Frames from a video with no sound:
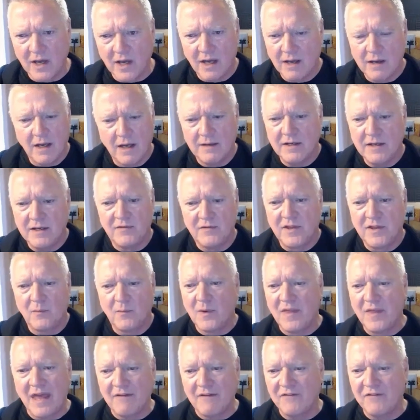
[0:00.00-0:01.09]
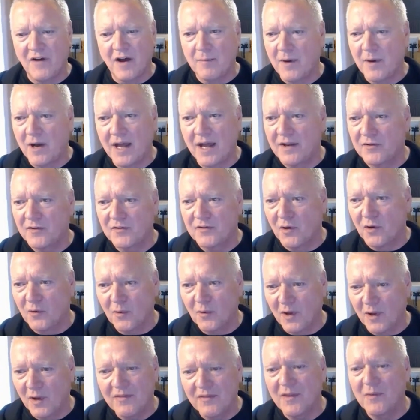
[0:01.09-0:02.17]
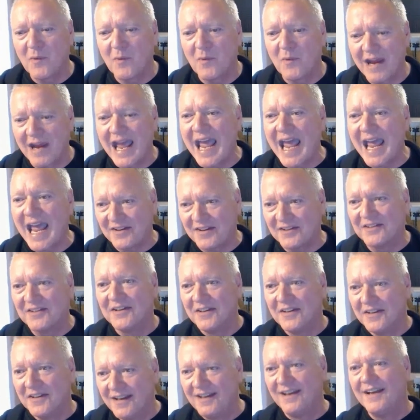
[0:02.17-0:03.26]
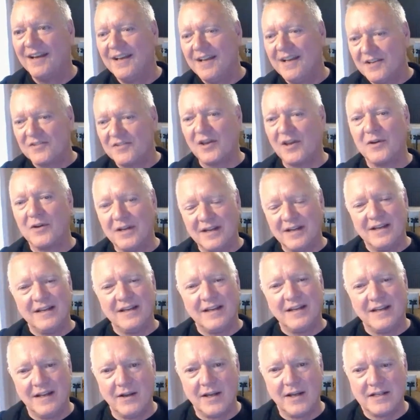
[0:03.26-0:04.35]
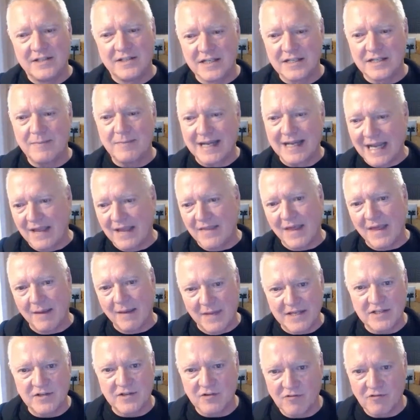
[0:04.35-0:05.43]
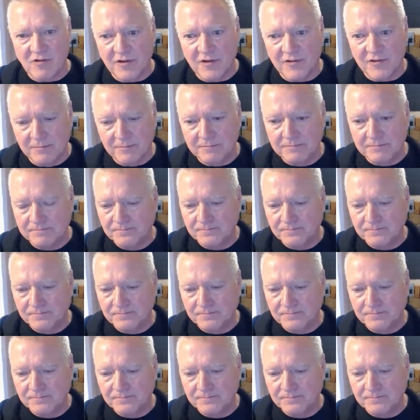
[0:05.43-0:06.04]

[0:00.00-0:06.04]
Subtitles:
I don't think we're that far behind at all. I think we're ahead. Yeah. So, you know, it's just about getting that message across.